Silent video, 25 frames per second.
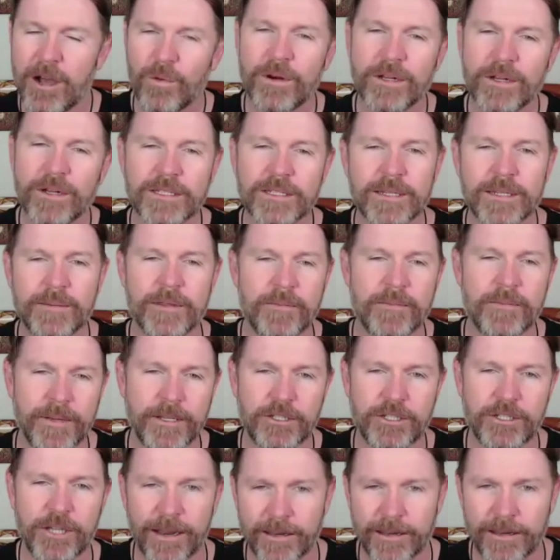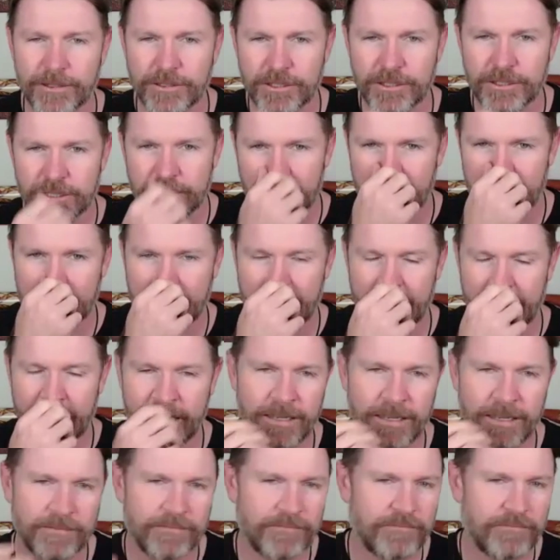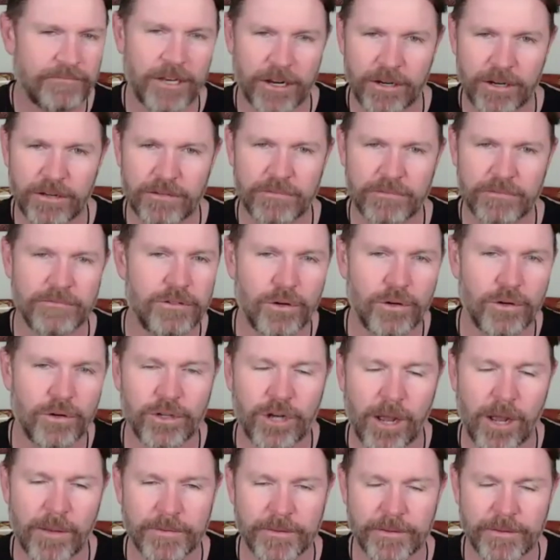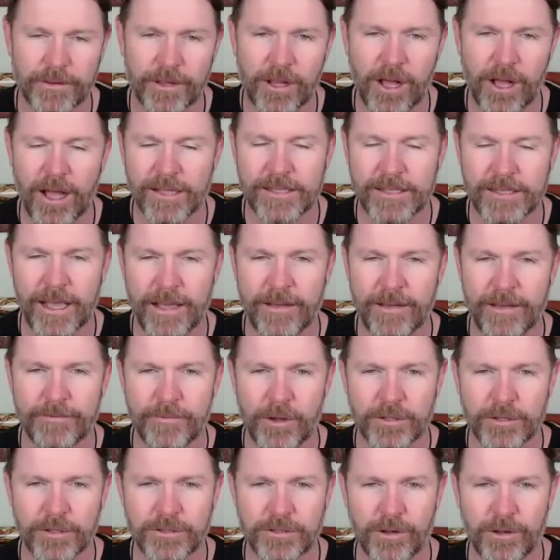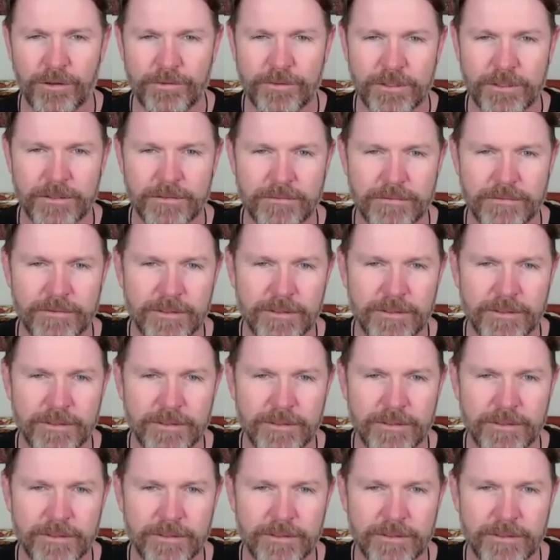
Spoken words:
What are some of the big challenges you see your types of clients have most often?